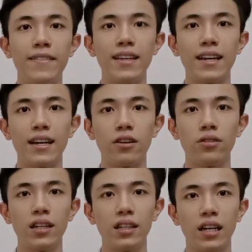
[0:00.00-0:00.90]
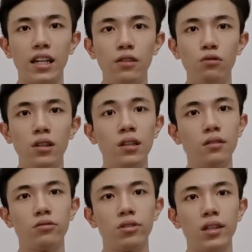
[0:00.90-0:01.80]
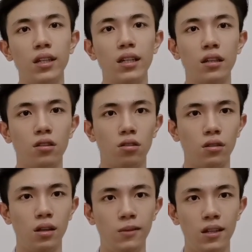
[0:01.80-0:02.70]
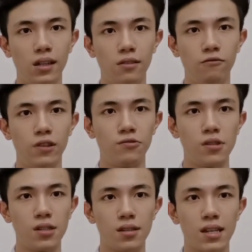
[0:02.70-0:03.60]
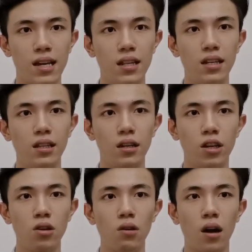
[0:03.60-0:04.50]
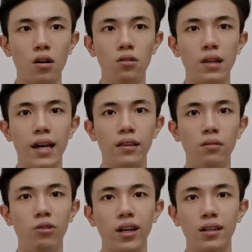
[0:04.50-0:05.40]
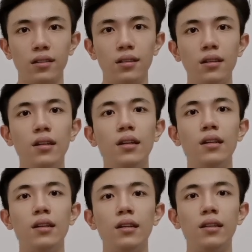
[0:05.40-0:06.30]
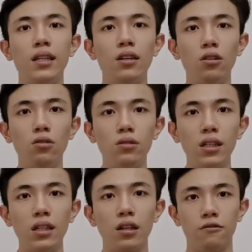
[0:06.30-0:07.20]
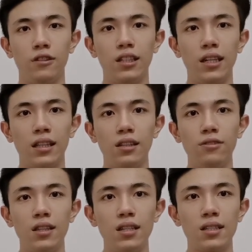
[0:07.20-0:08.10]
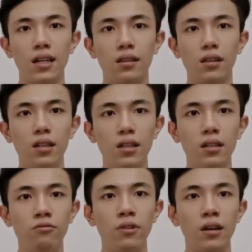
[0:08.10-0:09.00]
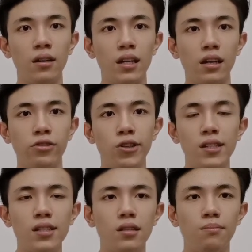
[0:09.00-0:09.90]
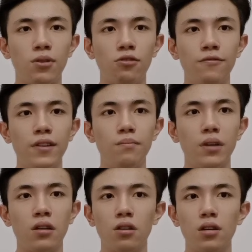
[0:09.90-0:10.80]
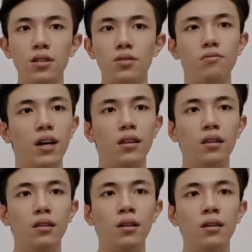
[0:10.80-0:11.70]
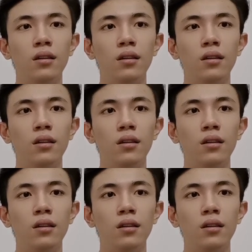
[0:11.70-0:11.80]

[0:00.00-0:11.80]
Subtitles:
They can connect their e-wallet, credit card or debit card with just scanning the QR code at the bracket. The owner of the activity center will increase the profit because when